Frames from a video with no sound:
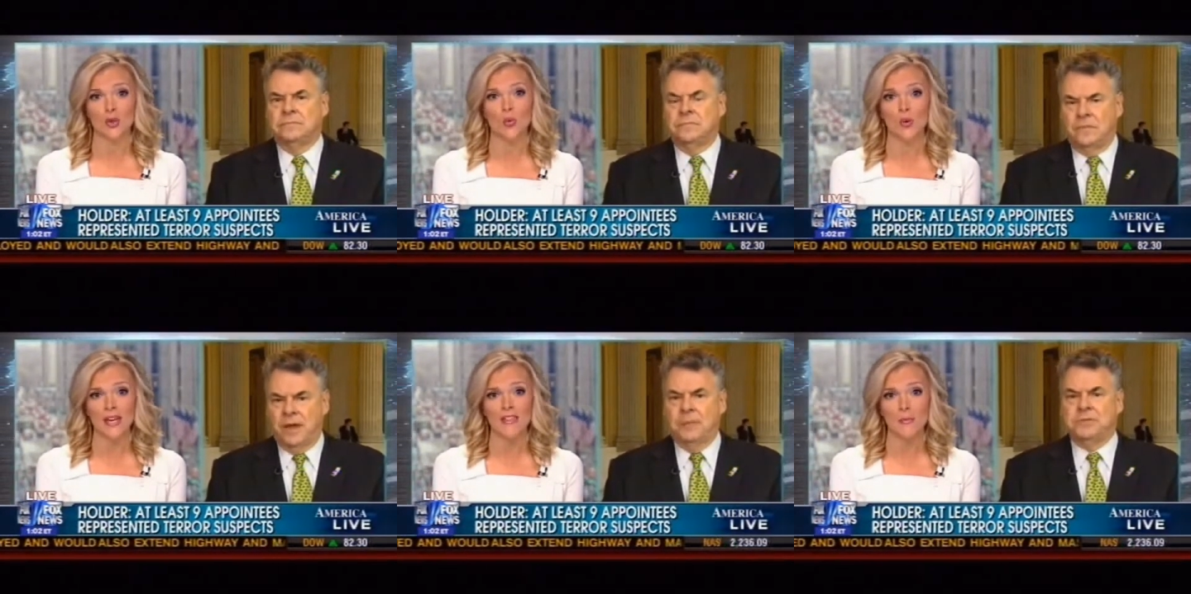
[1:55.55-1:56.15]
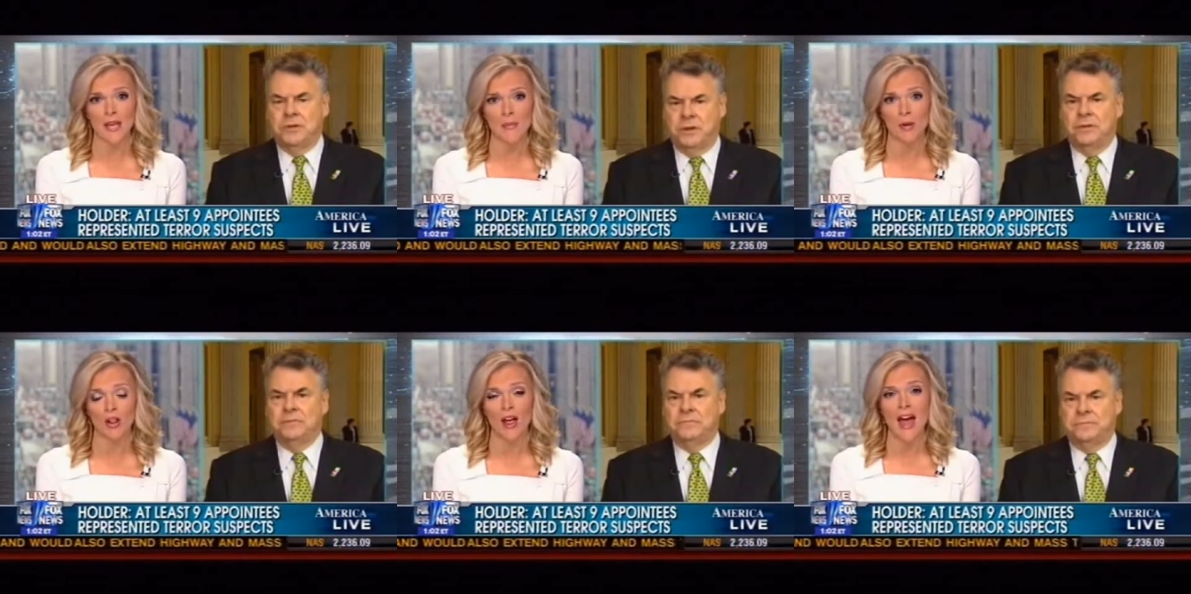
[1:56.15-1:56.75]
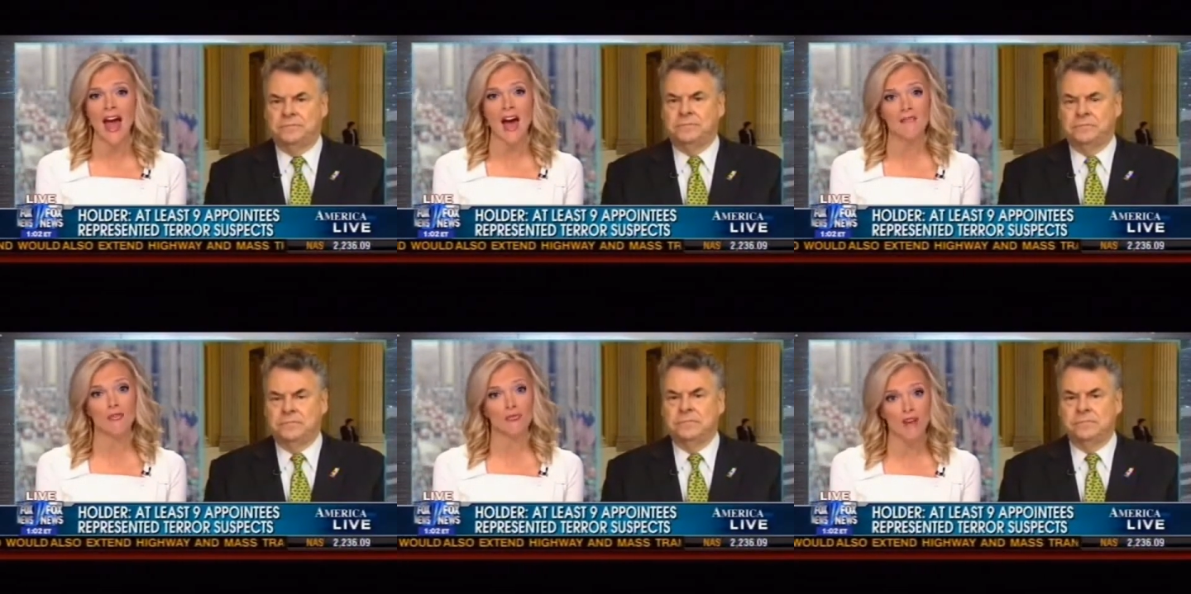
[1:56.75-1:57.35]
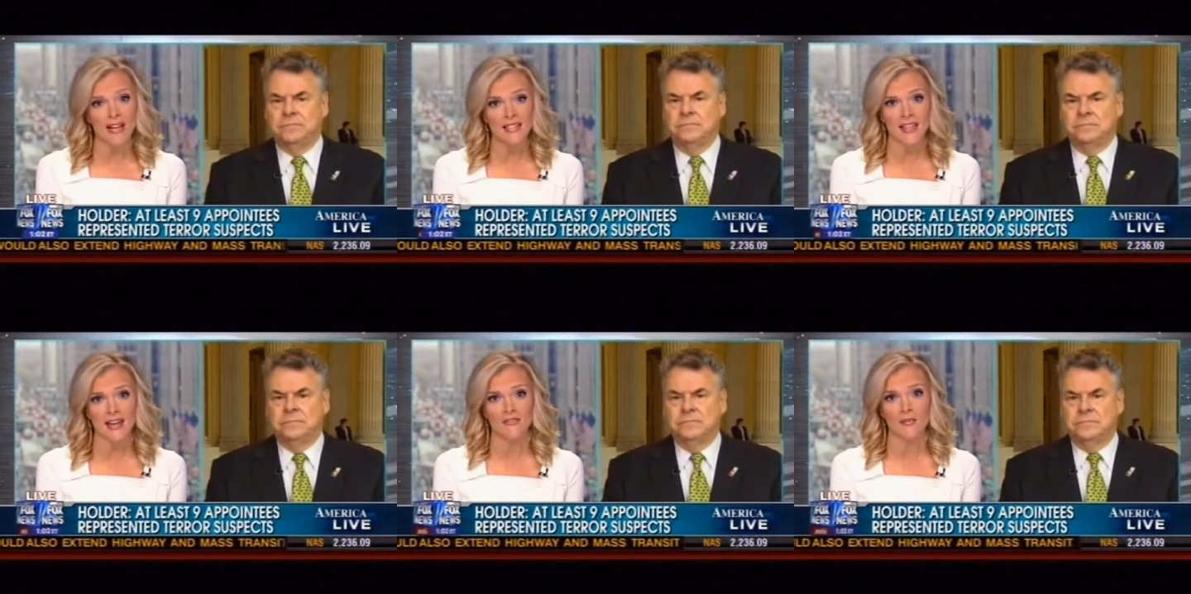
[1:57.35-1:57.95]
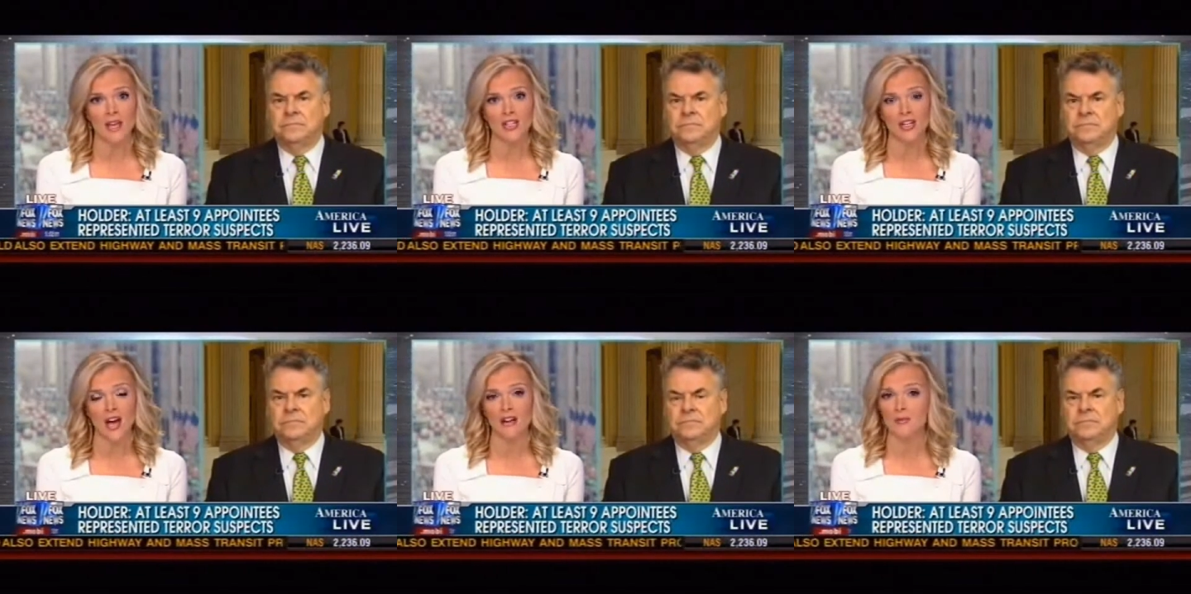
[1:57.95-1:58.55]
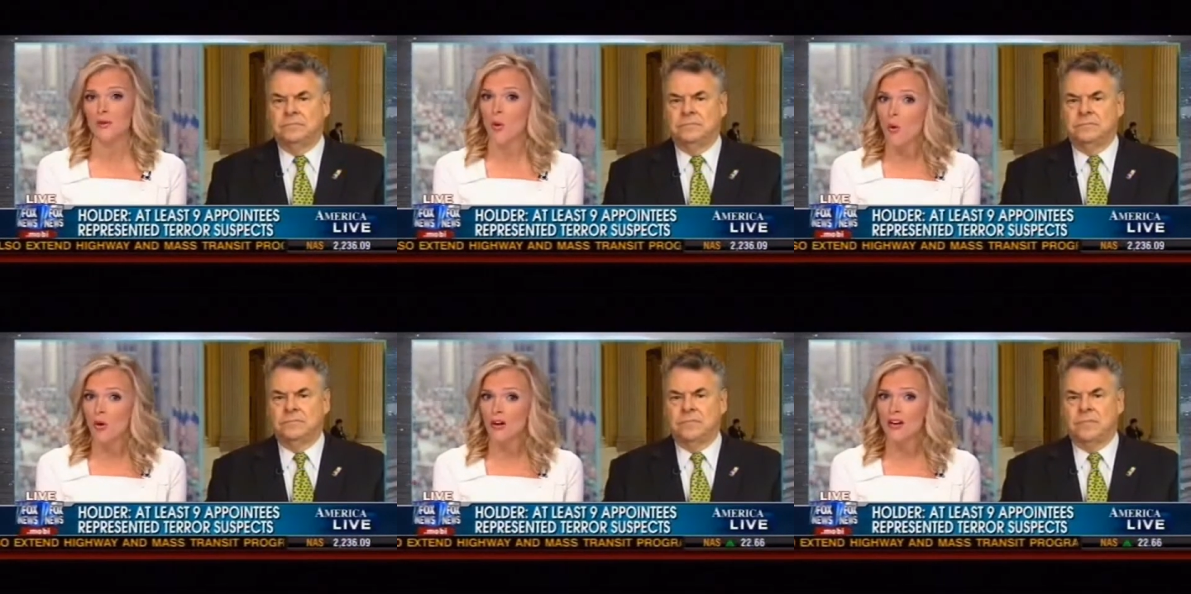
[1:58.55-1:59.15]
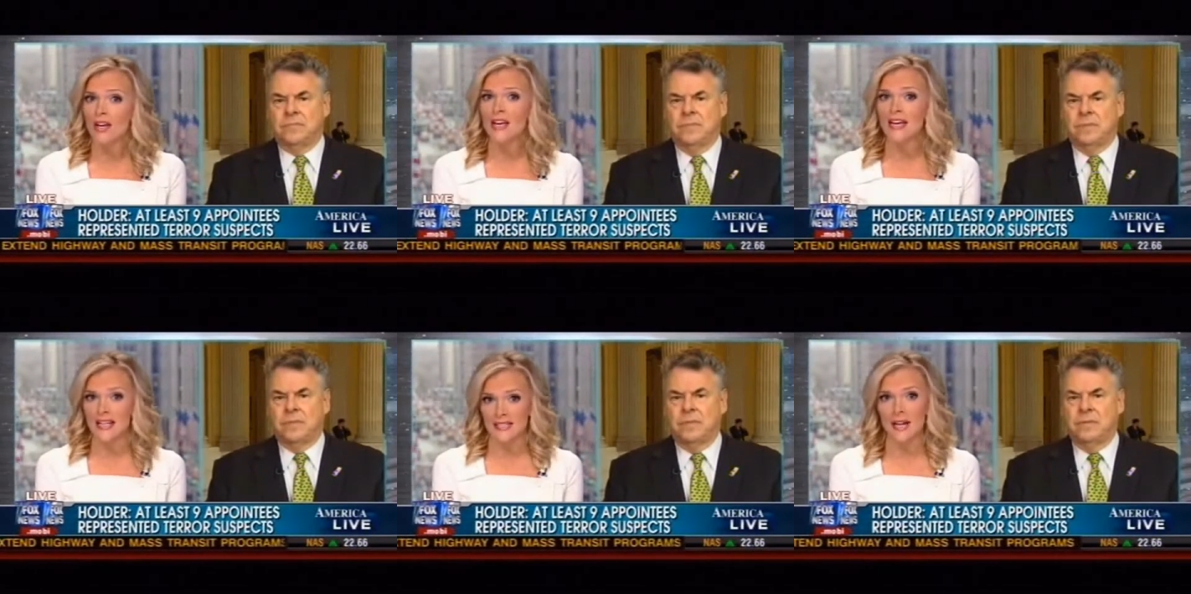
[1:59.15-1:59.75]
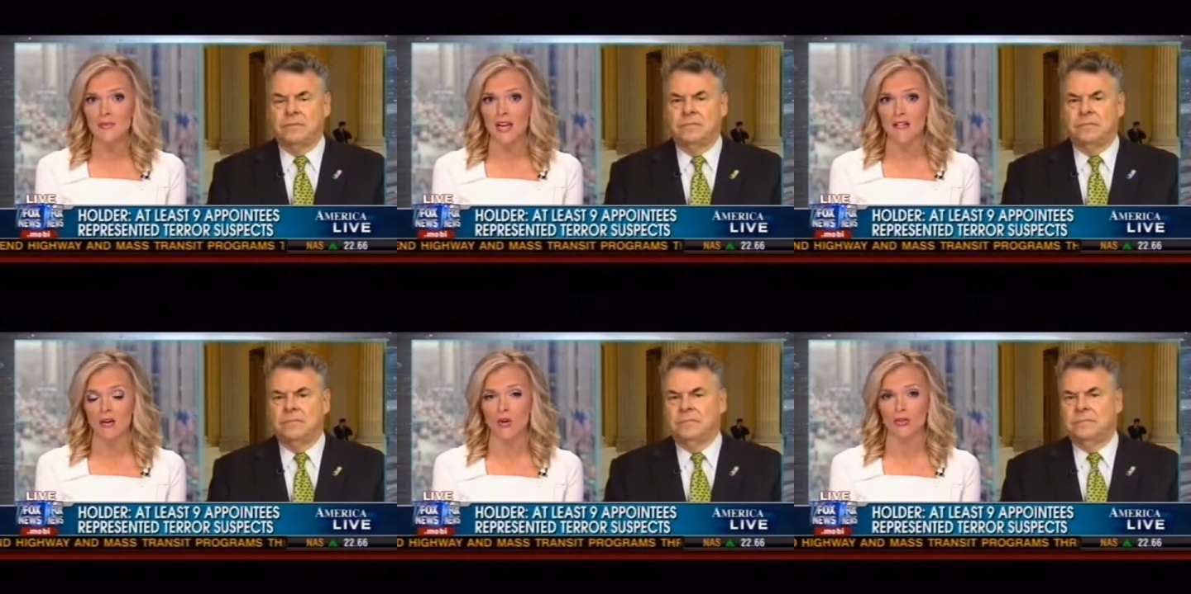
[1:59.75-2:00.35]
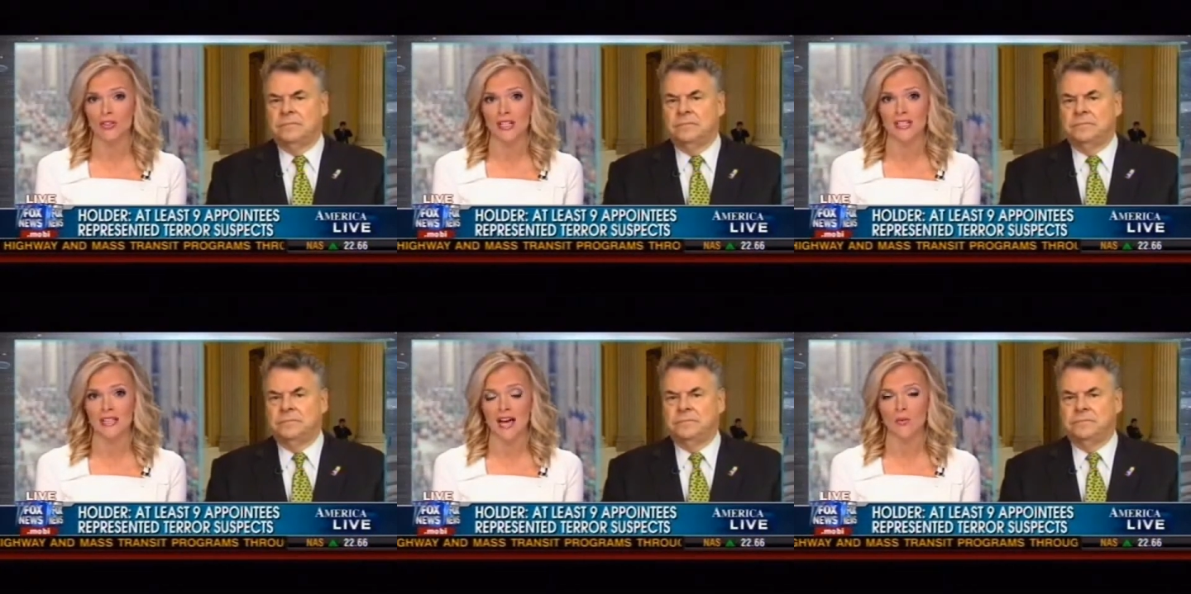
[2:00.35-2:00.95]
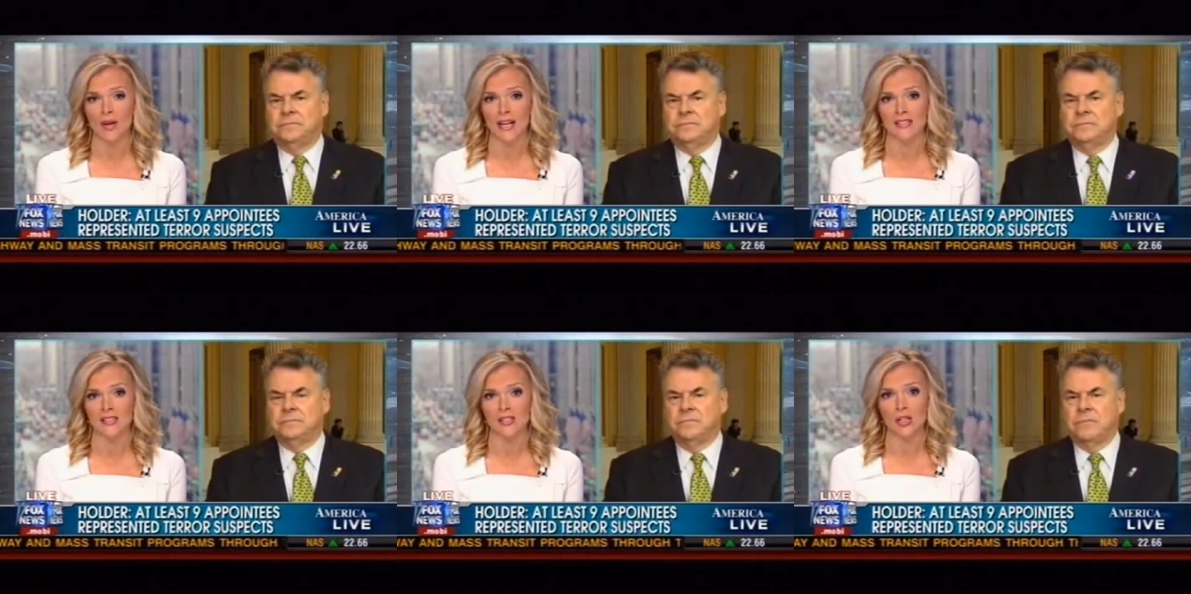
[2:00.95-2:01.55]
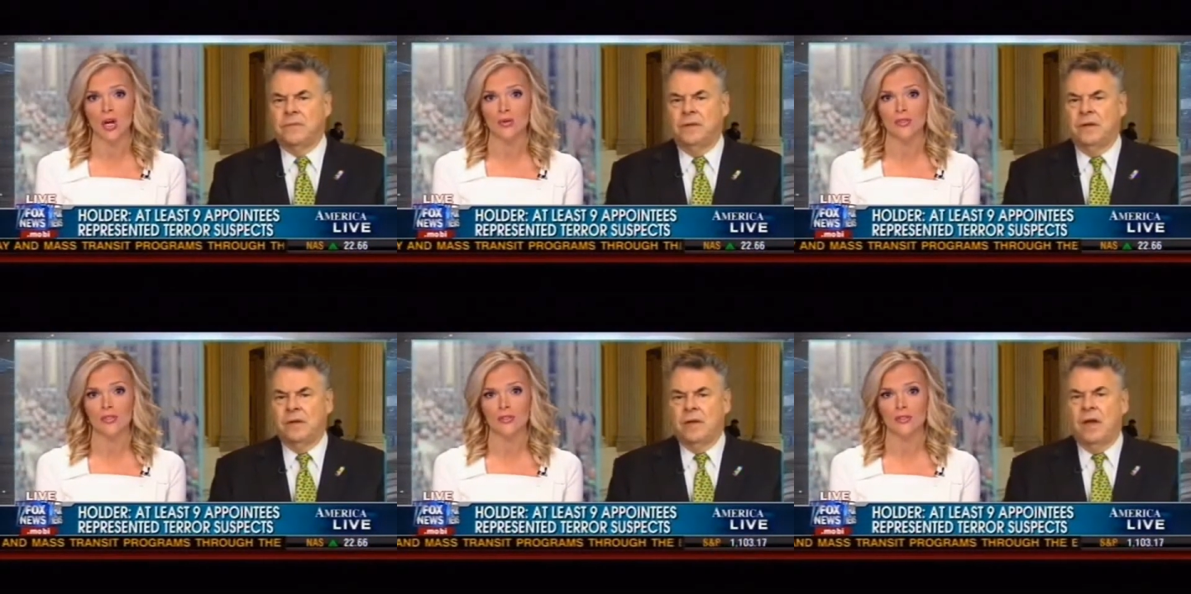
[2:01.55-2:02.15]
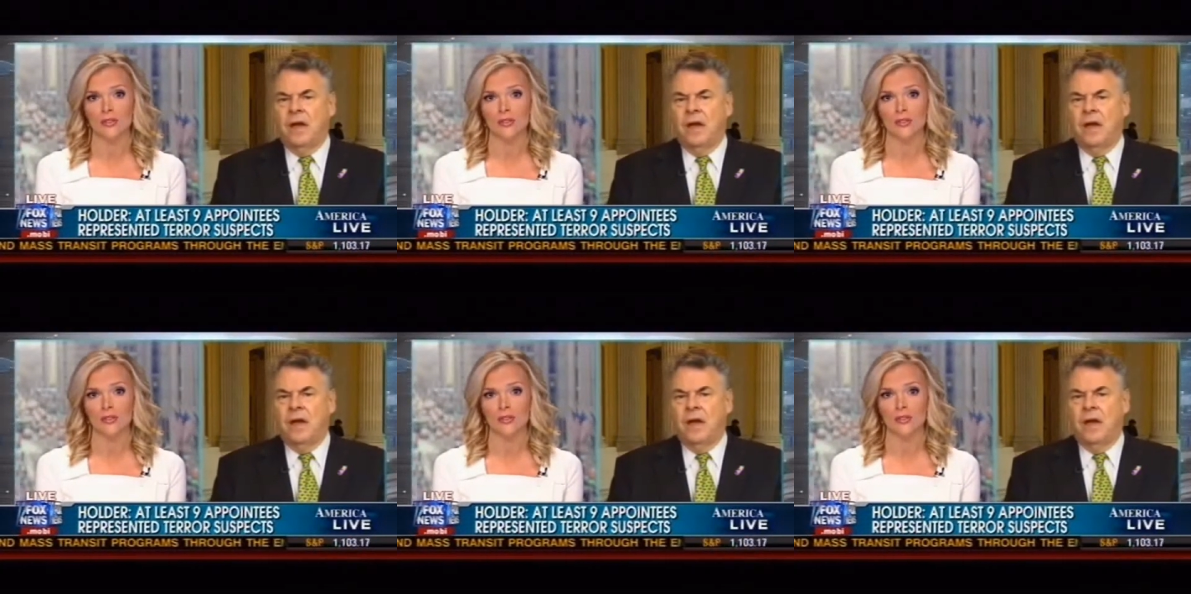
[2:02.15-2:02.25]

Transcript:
Speaker 1: Do we, Absolutely. the people, have the right to that information, Congressman, or is it up to Eric Holder to decide what gets disclosed?